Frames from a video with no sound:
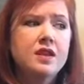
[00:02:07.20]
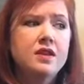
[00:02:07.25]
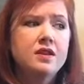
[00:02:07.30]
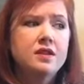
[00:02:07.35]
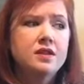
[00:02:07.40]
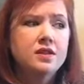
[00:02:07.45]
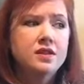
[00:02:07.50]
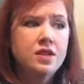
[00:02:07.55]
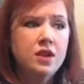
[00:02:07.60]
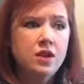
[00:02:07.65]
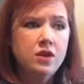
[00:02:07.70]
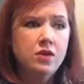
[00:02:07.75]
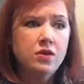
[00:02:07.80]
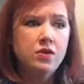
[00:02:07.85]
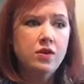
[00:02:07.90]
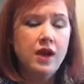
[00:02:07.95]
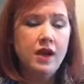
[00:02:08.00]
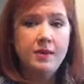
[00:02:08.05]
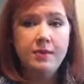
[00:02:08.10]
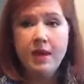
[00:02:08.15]

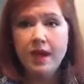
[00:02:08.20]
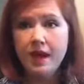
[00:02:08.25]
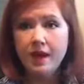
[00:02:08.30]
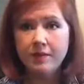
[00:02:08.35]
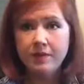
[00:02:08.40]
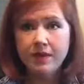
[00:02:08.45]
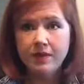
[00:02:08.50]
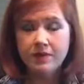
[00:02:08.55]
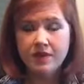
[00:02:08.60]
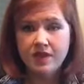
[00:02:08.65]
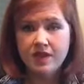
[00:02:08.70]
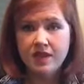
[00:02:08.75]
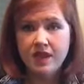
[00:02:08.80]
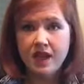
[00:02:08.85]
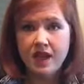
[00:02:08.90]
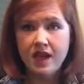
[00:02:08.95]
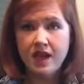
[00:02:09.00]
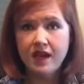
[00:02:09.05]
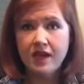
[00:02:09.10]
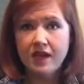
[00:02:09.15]
So I'm happy with
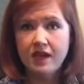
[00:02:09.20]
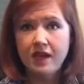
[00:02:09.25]
that.